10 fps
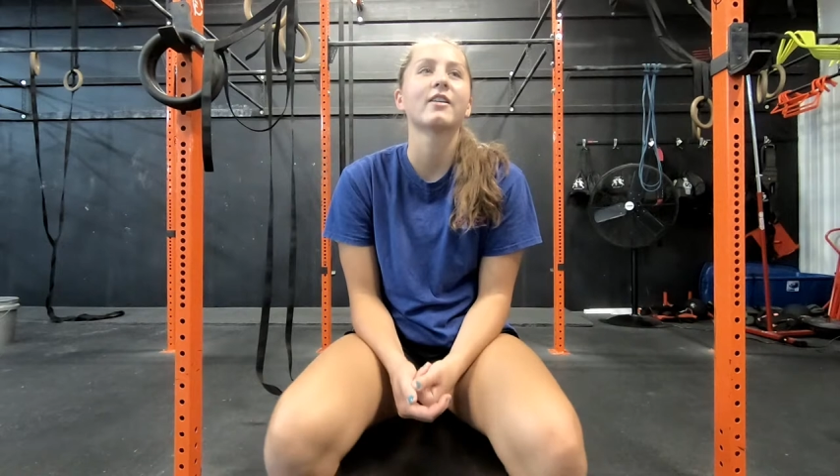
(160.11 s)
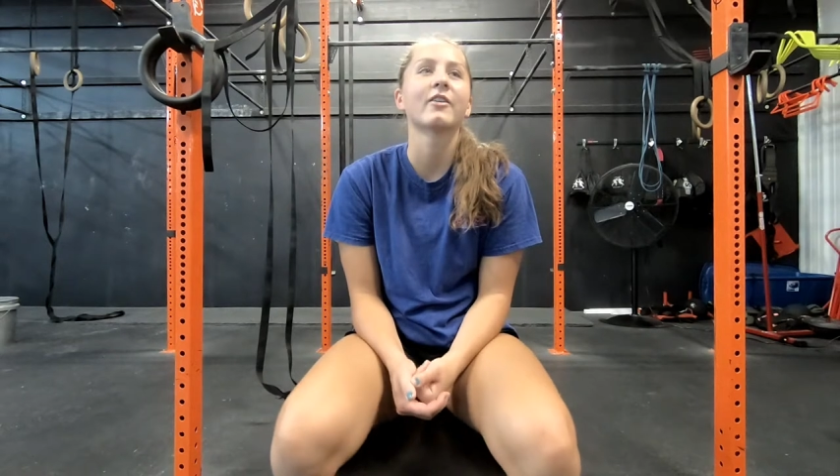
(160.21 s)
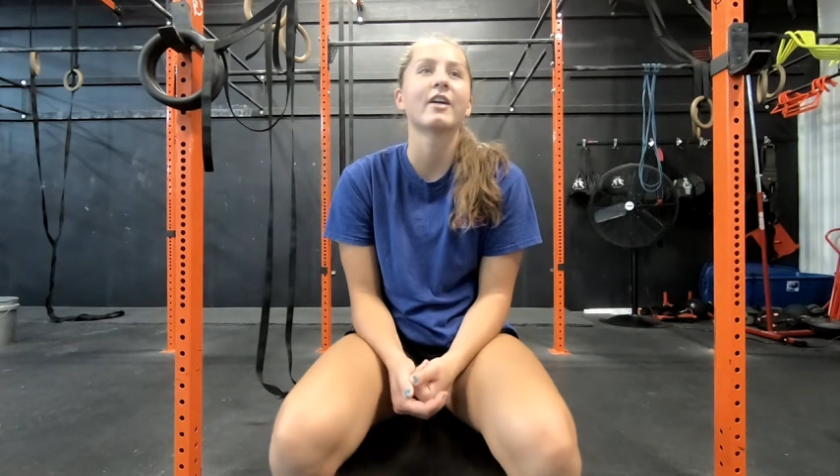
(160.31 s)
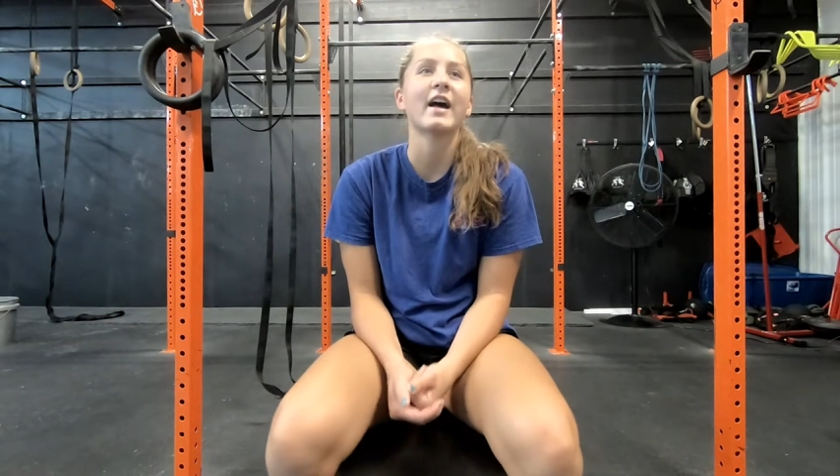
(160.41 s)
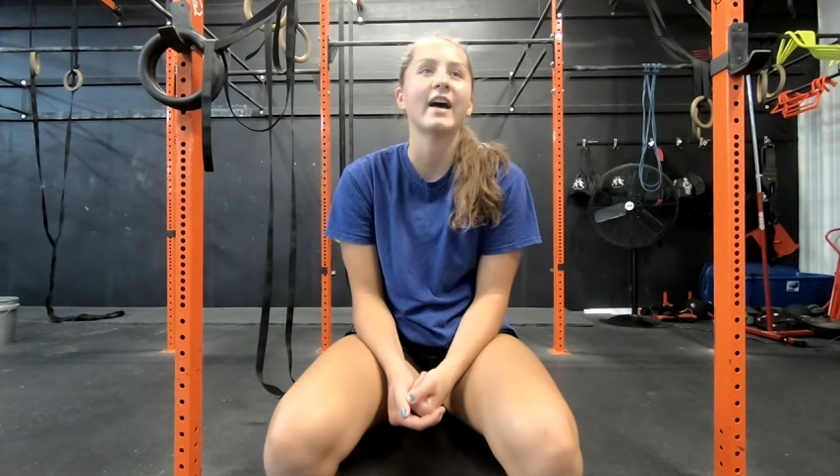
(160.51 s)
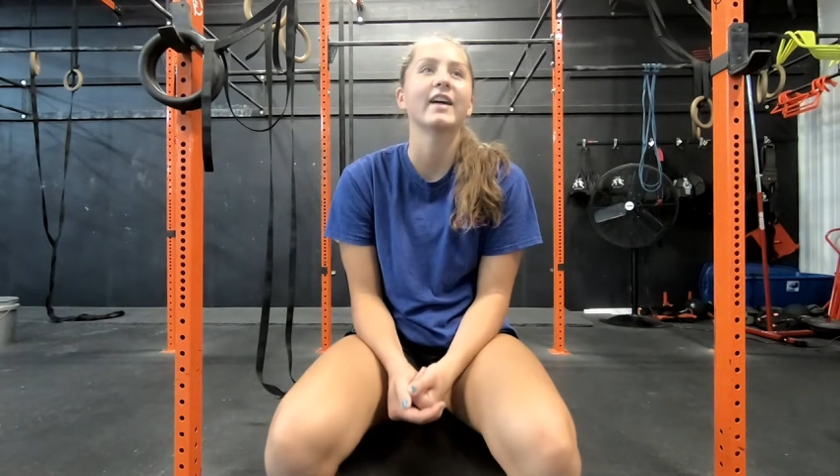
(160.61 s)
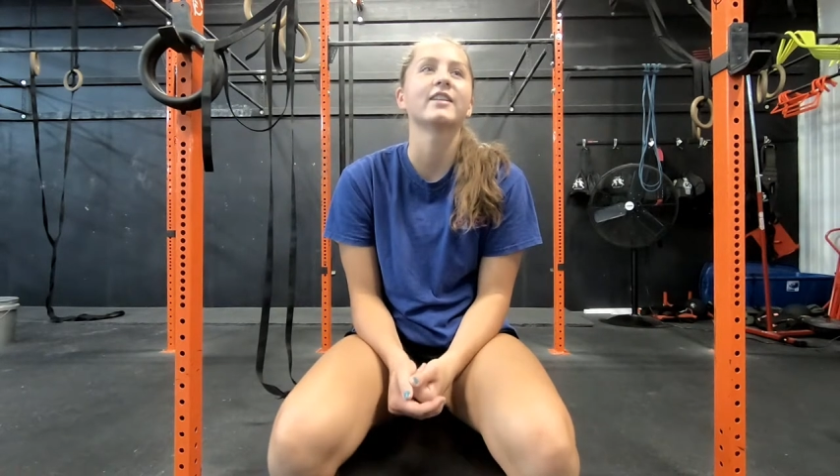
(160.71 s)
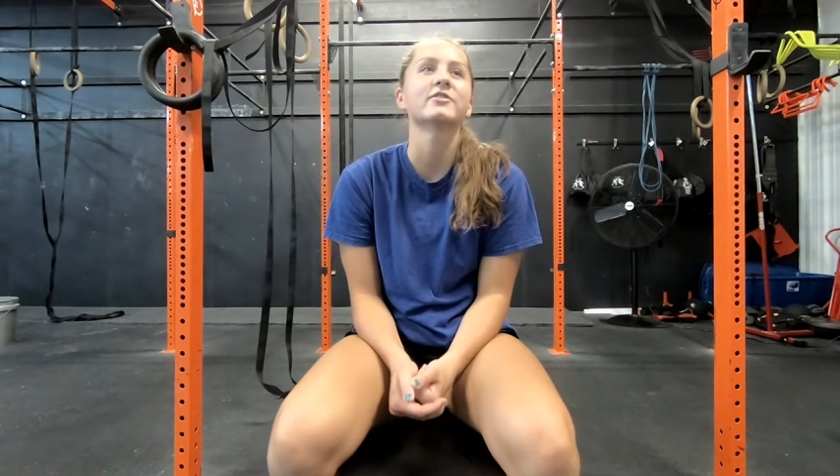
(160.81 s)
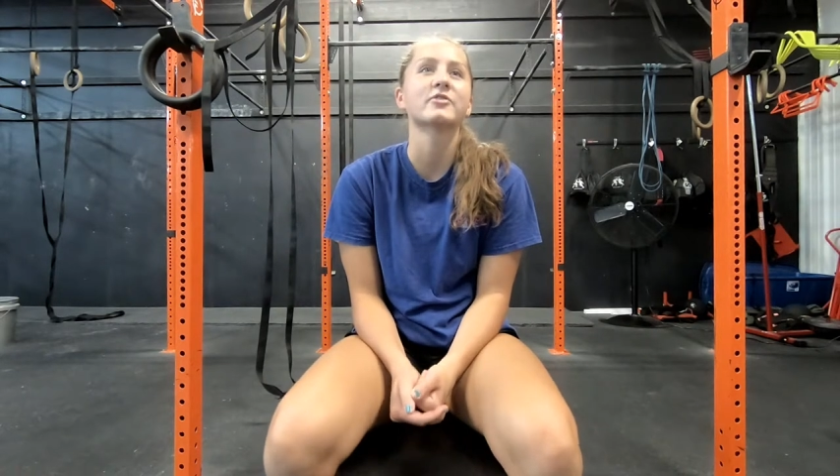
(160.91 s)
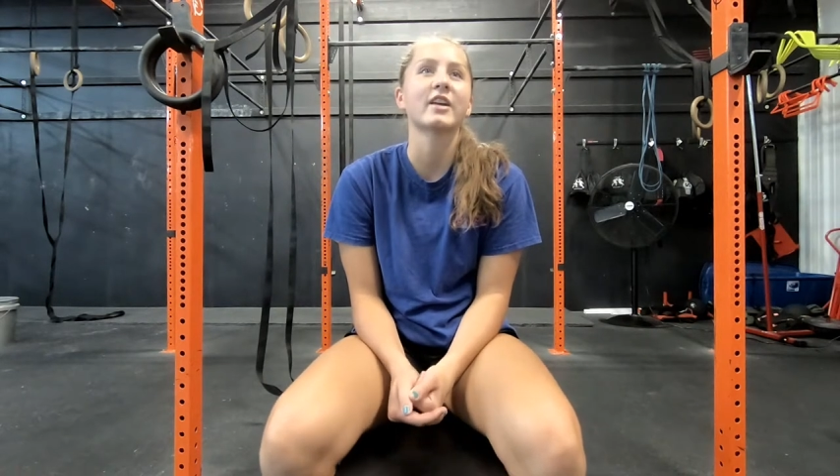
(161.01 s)
or had
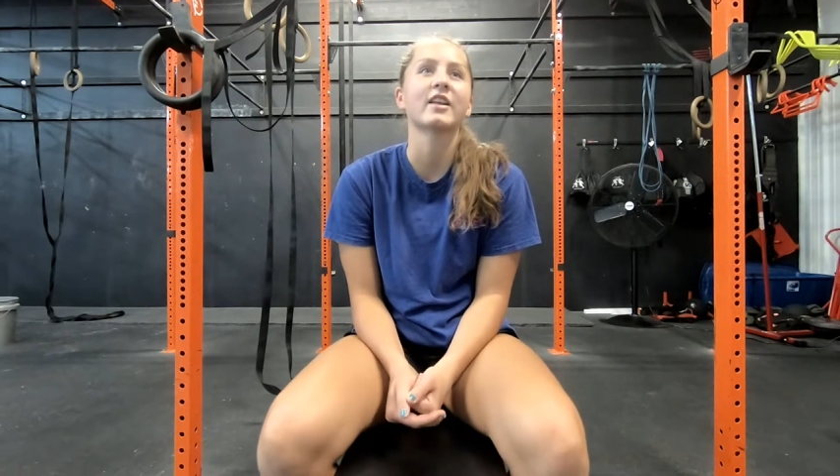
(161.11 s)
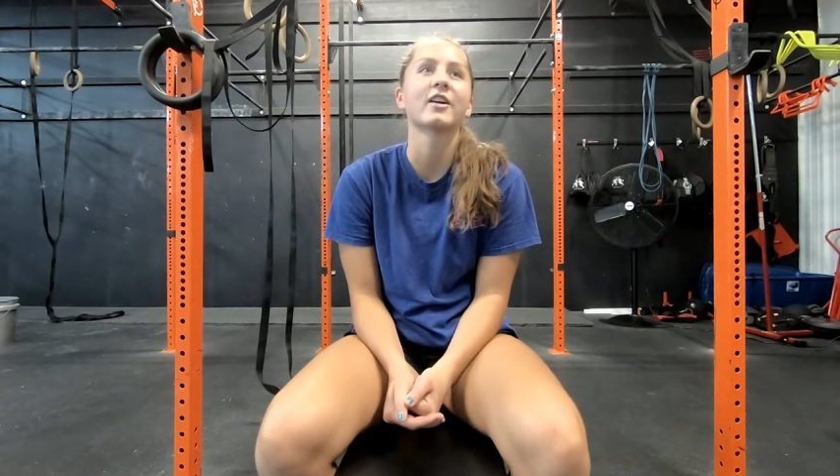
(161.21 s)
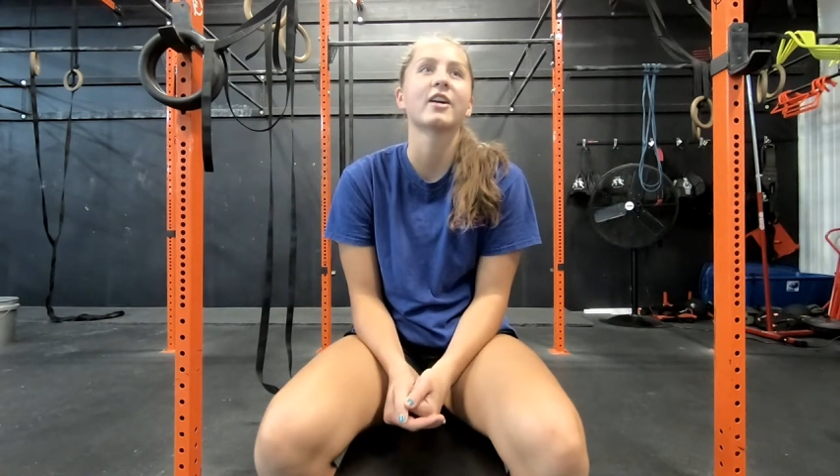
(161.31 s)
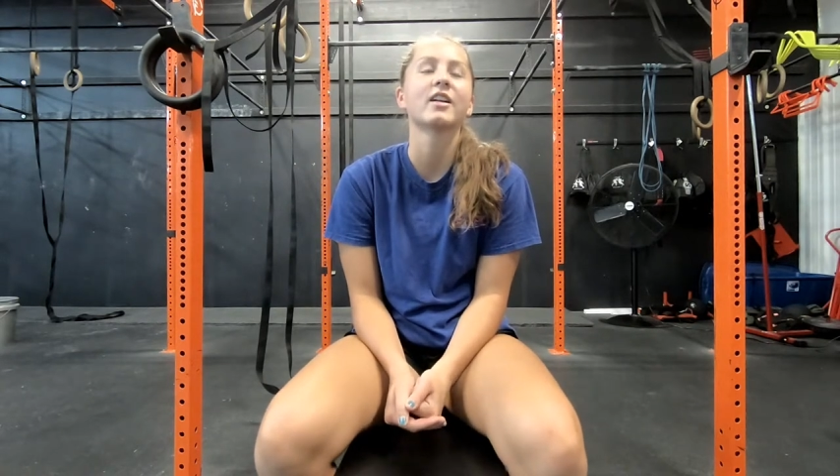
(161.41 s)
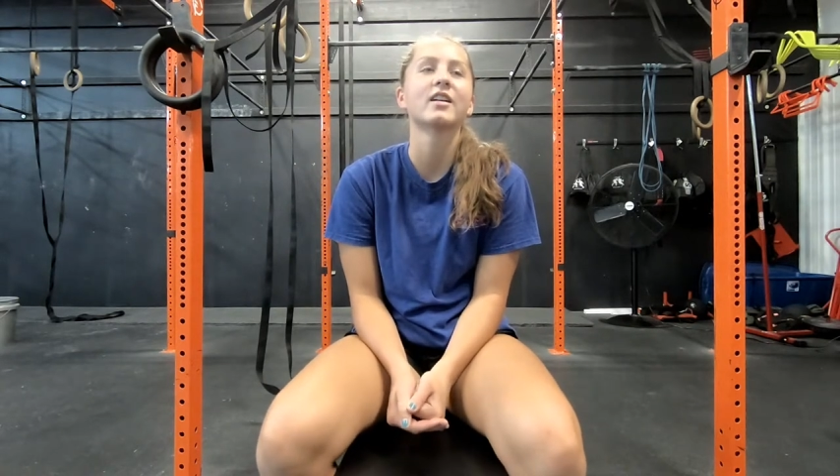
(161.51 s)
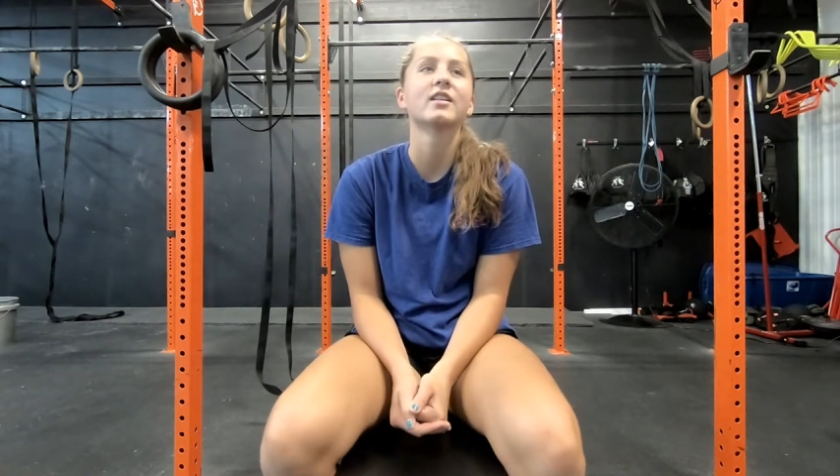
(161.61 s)
a trainer